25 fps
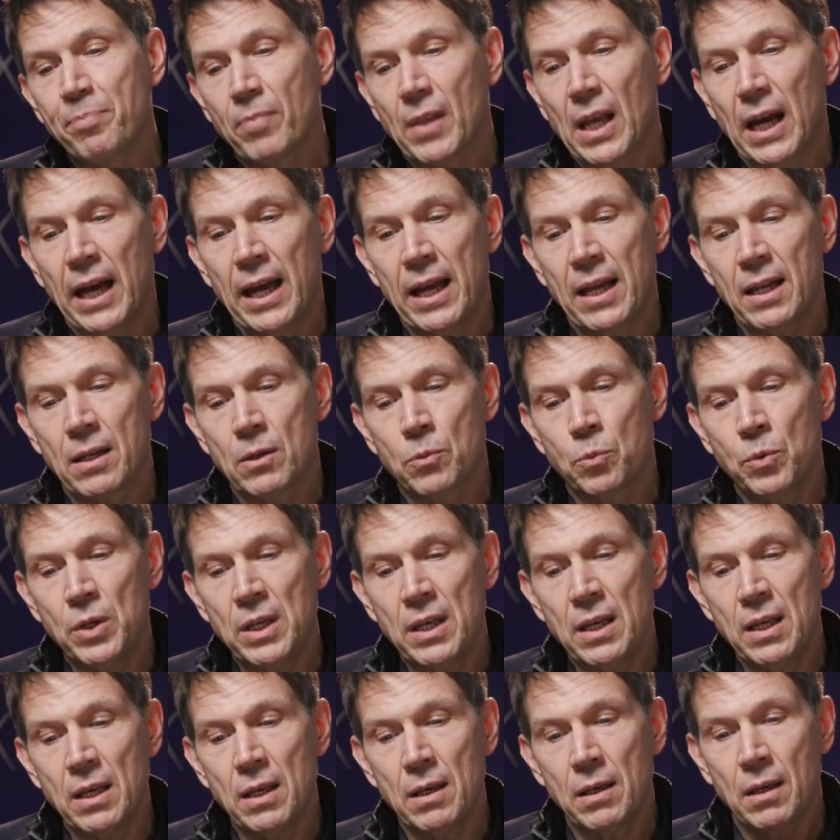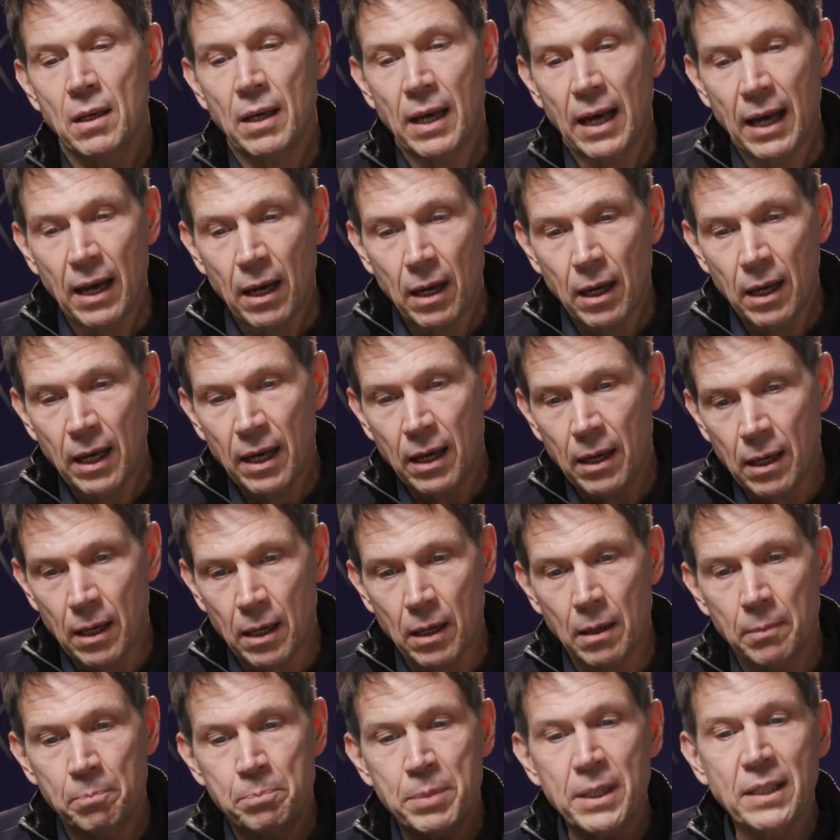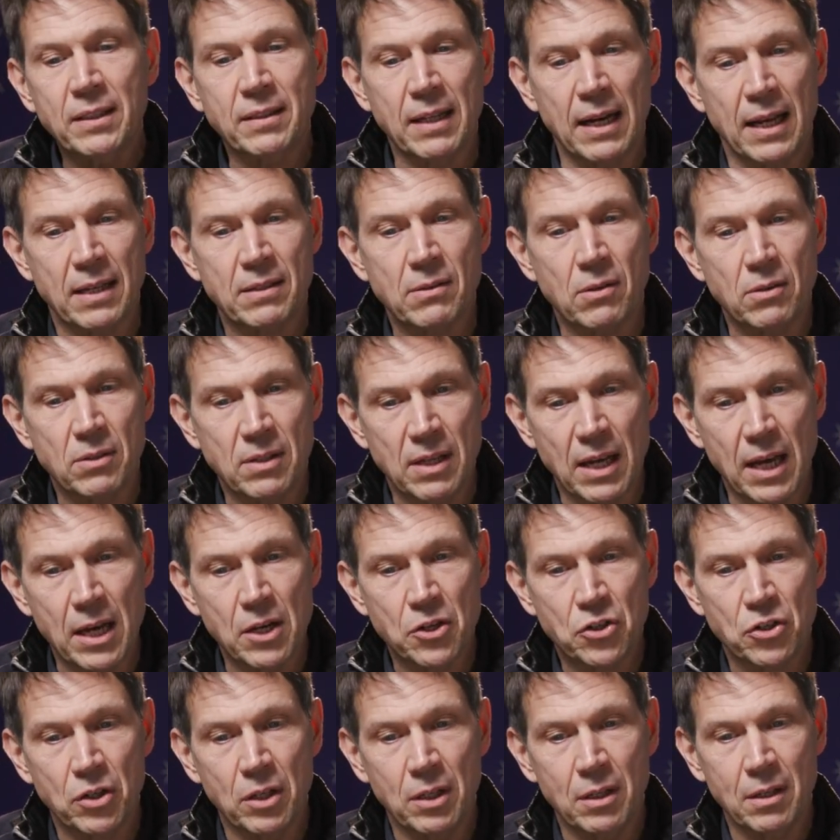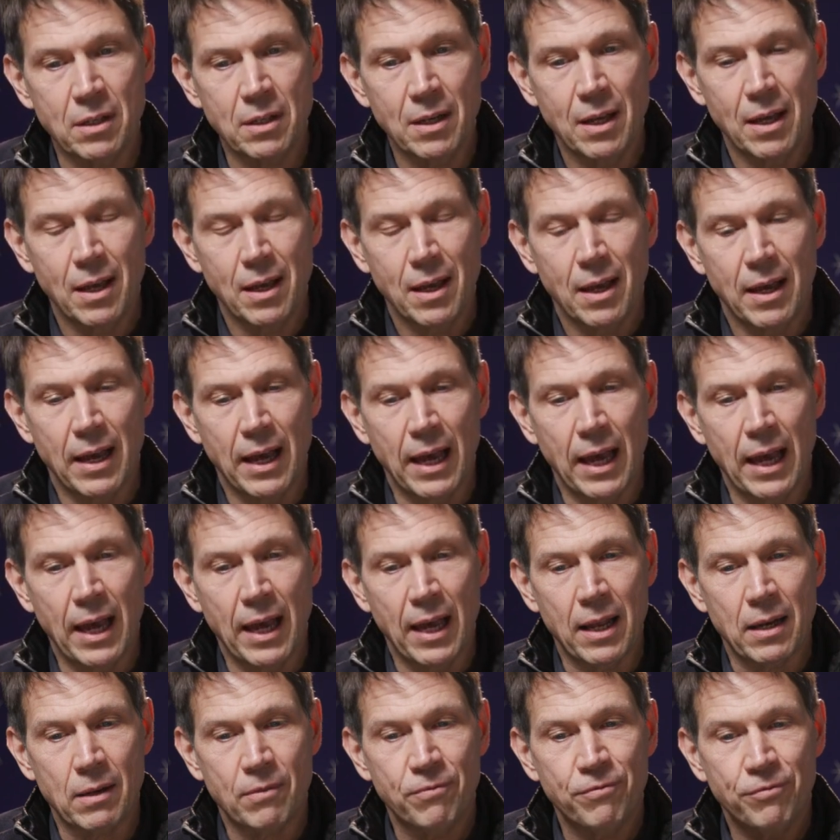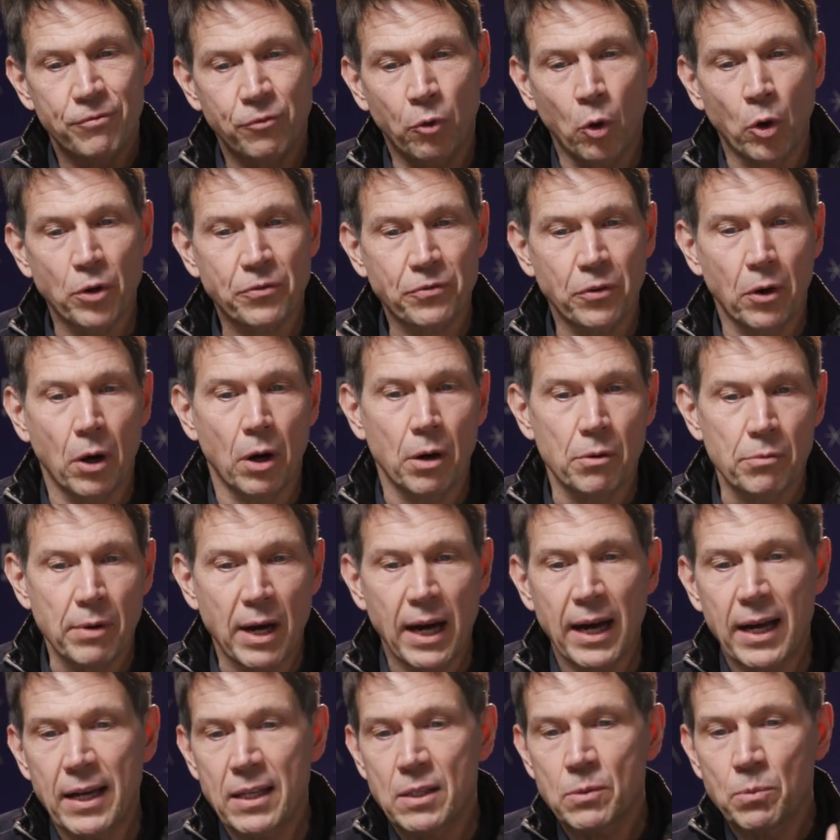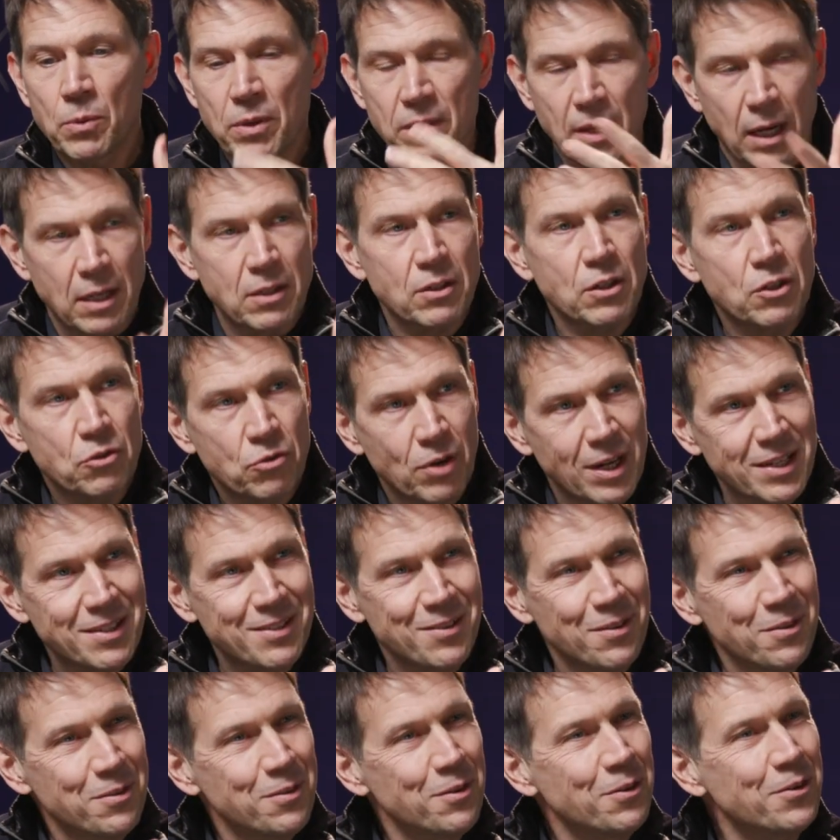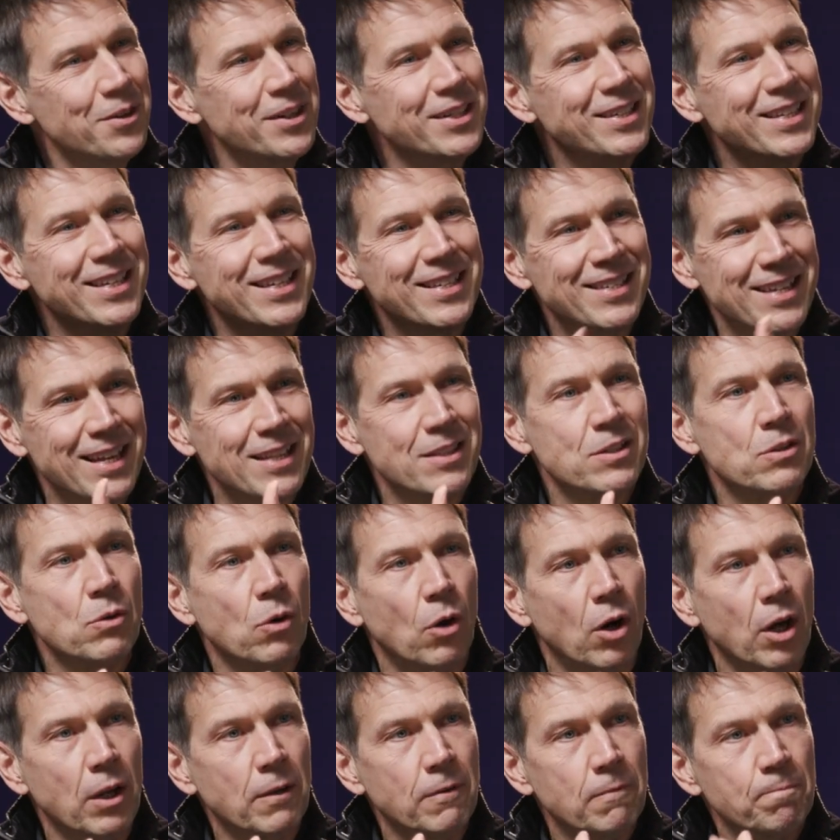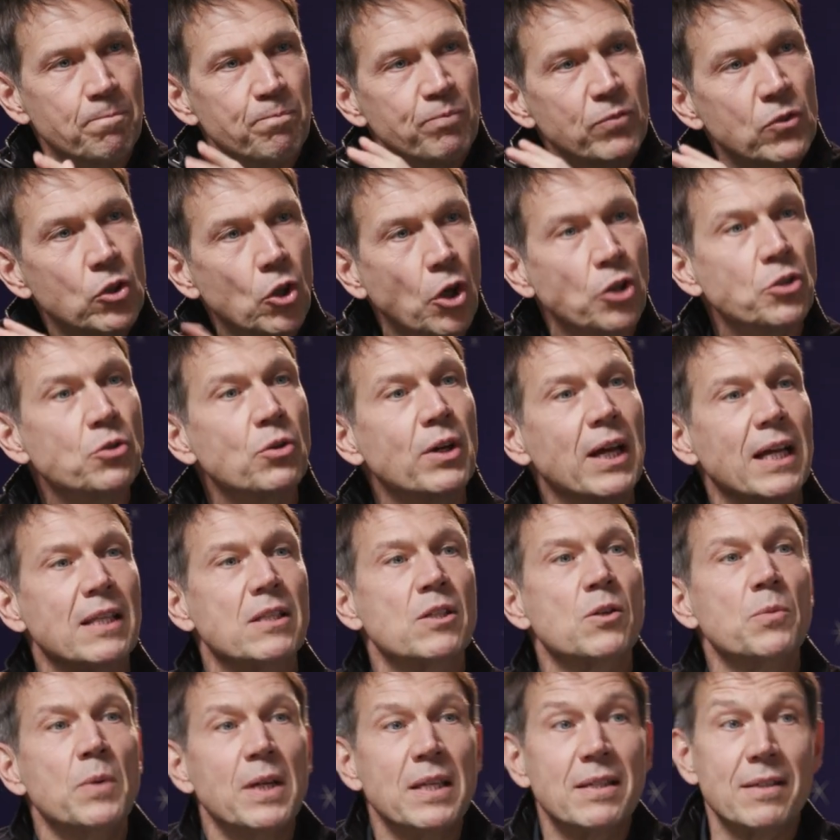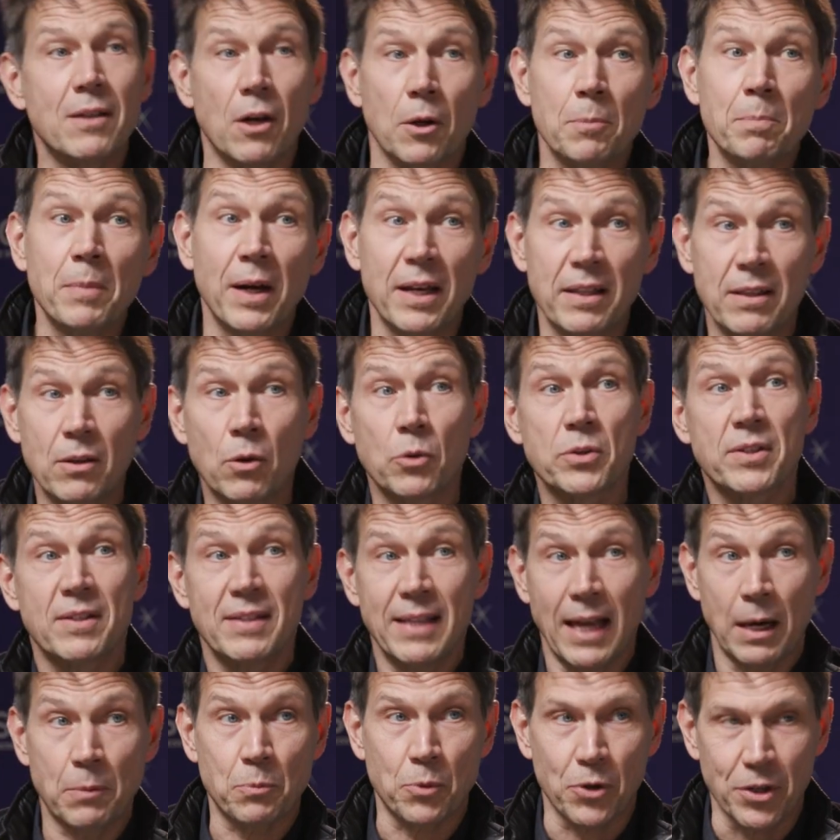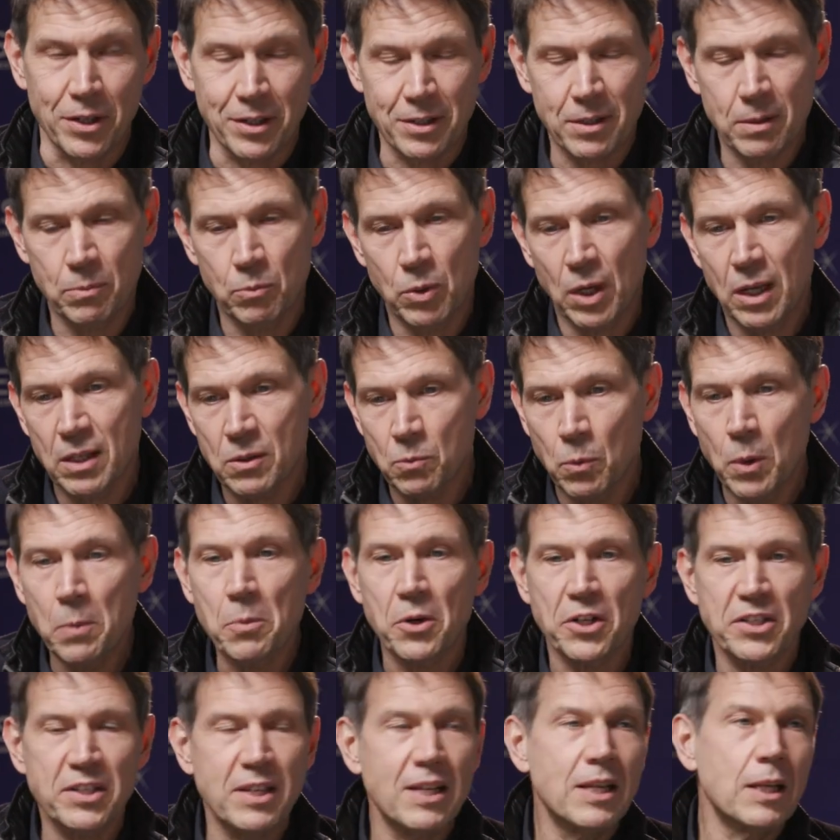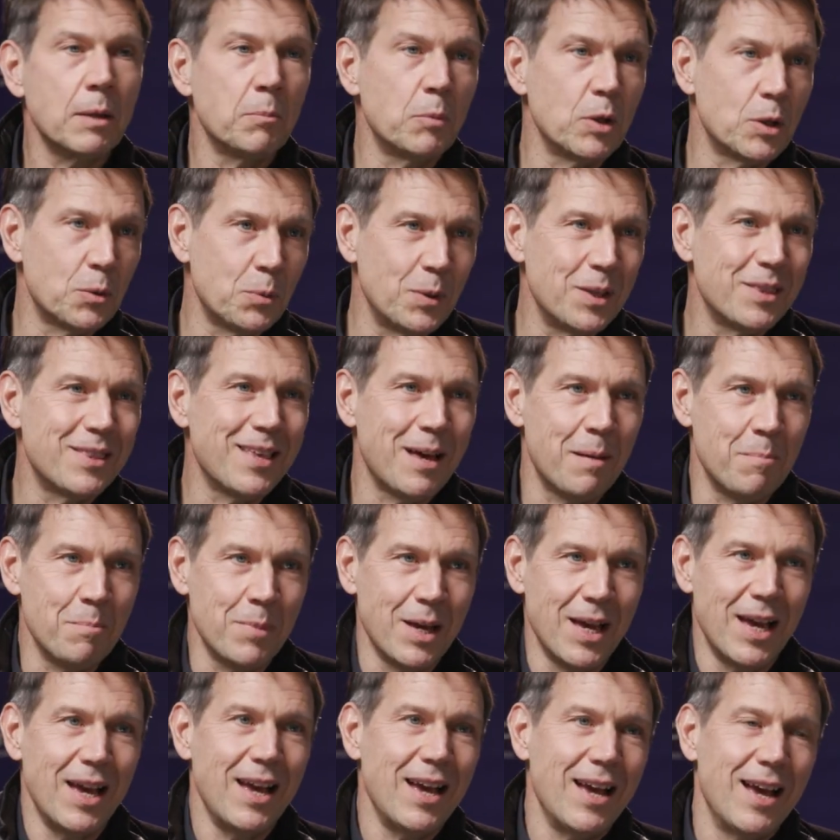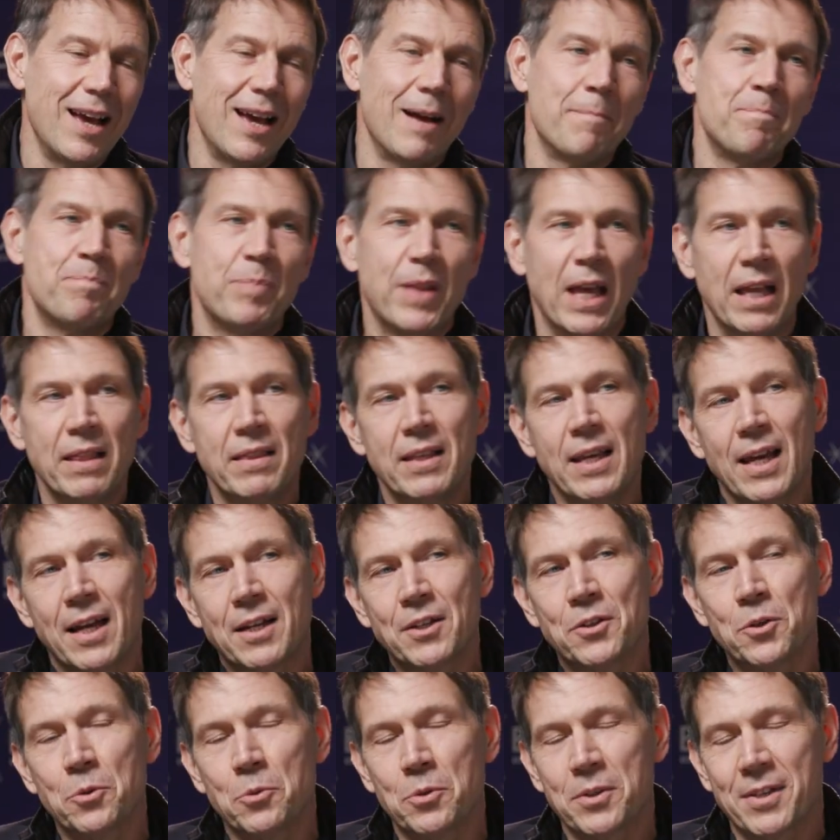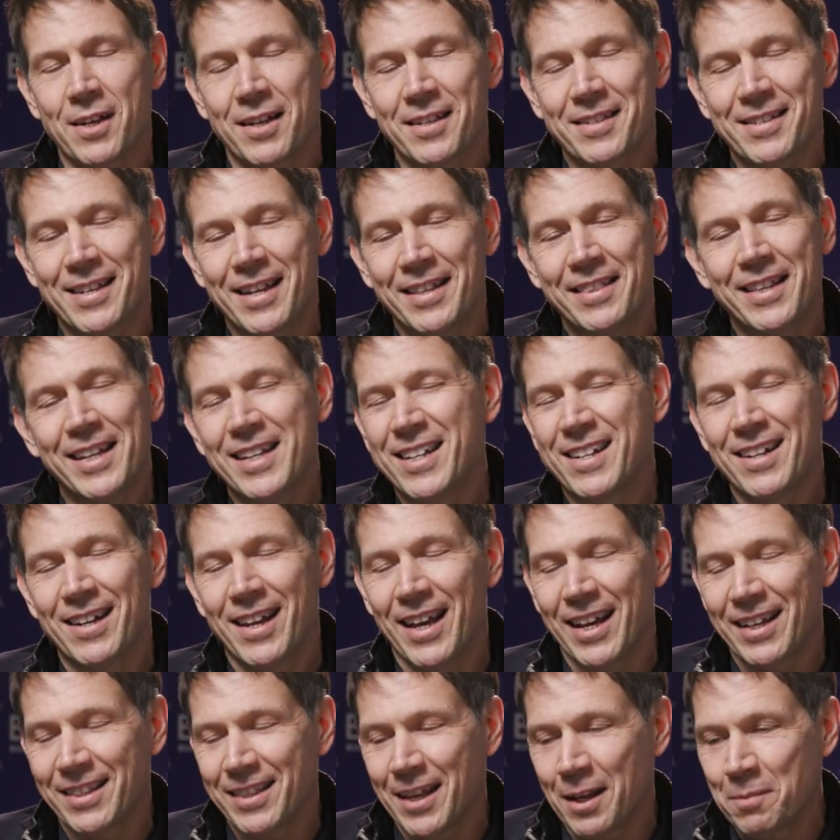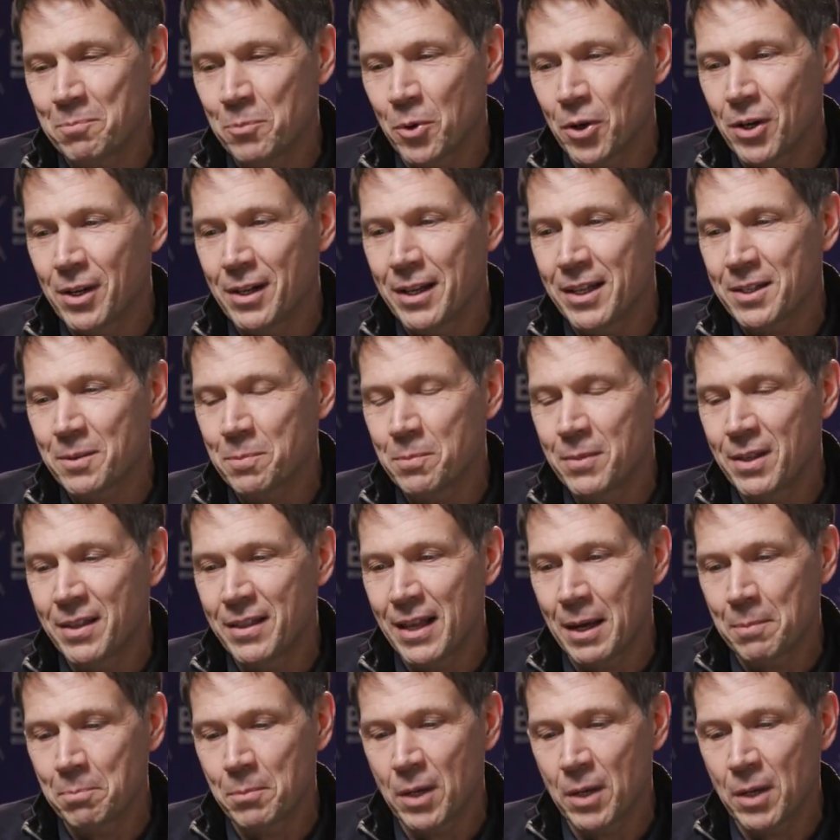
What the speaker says: And we built an association and fought for our rights with antitrust authorities and so on, not to get squeezed out by those networks, because we were sitting between them and the end users, and they didn't like that model that